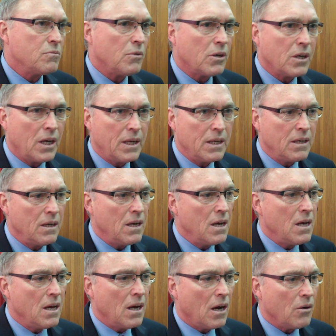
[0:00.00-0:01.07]
we're cutting
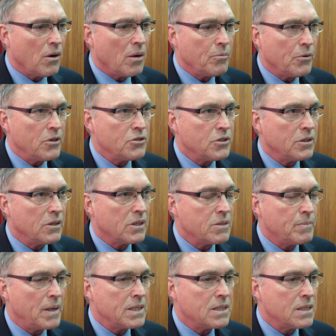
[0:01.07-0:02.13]
our operational
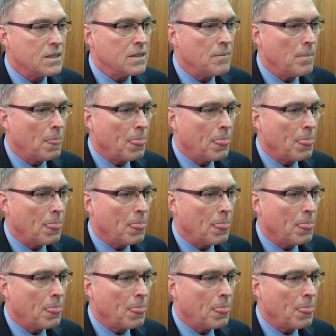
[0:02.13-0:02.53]
expenses